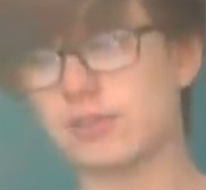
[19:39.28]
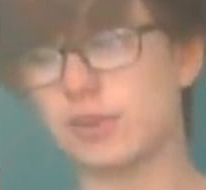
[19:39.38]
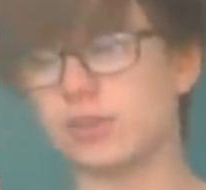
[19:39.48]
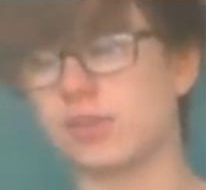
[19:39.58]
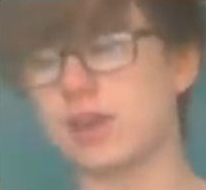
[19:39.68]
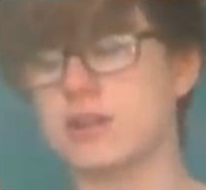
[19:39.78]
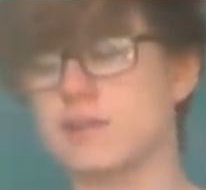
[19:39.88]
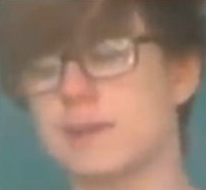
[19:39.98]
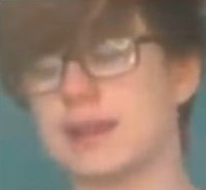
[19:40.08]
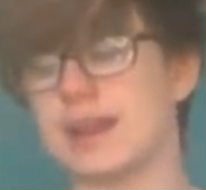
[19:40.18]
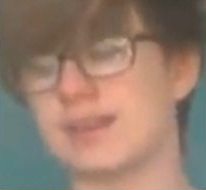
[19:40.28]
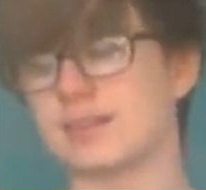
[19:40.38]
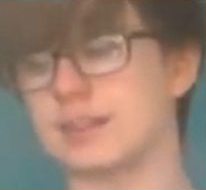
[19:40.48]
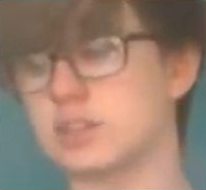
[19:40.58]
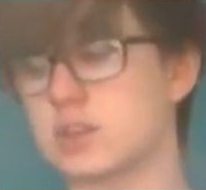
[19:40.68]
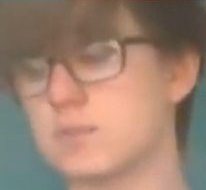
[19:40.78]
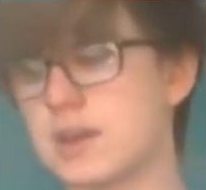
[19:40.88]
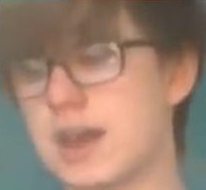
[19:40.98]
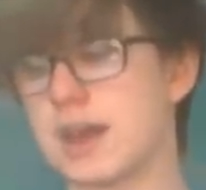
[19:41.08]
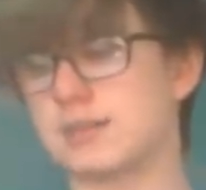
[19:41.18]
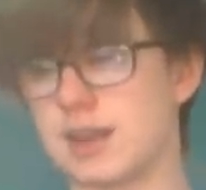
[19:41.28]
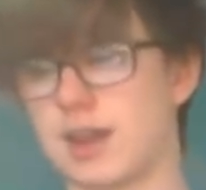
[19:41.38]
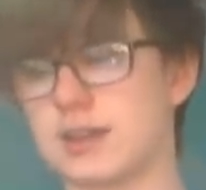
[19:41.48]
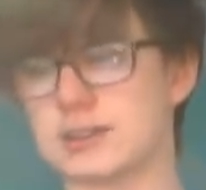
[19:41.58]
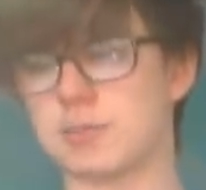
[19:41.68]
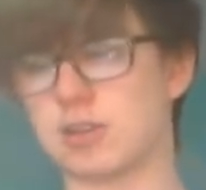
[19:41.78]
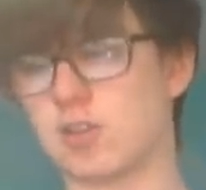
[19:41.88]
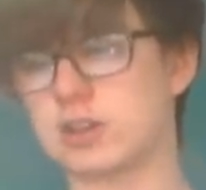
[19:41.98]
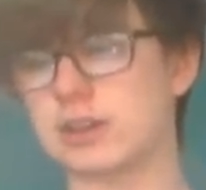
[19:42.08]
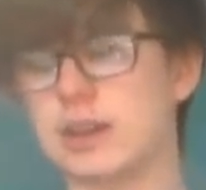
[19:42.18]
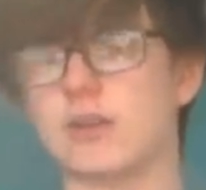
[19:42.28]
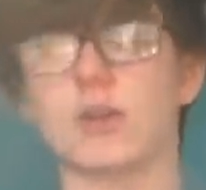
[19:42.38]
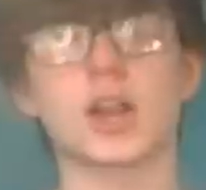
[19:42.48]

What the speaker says: of Lords is arguably less legitimate as they aren't democratically